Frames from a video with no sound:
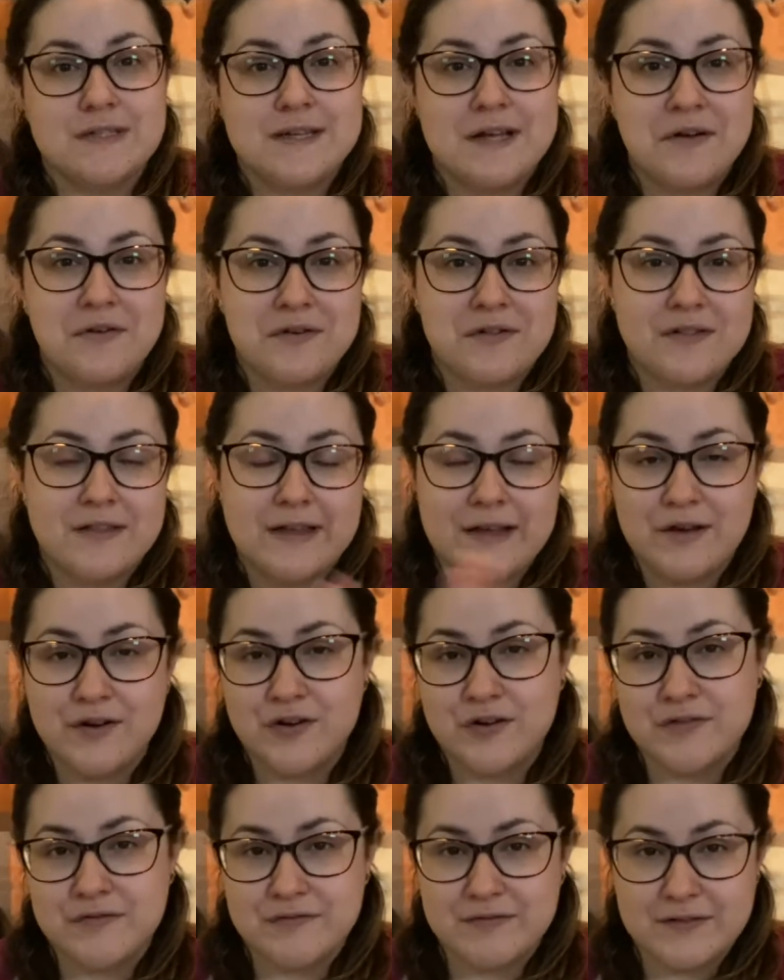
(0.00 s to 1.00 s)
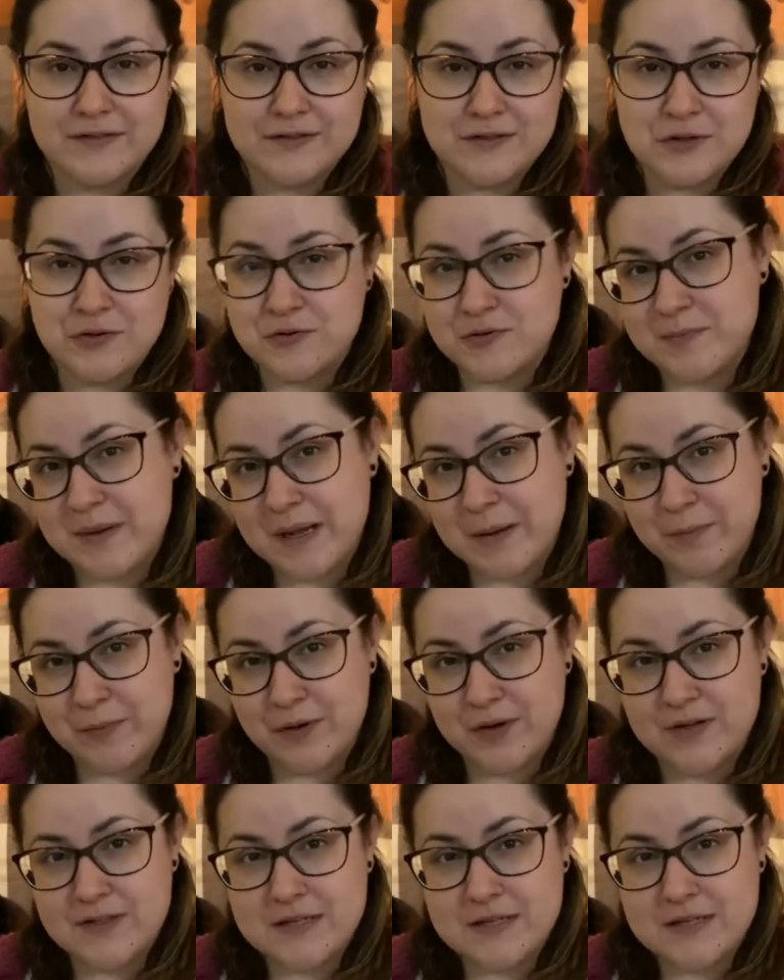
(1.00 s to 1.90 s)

down a layer of newspaper or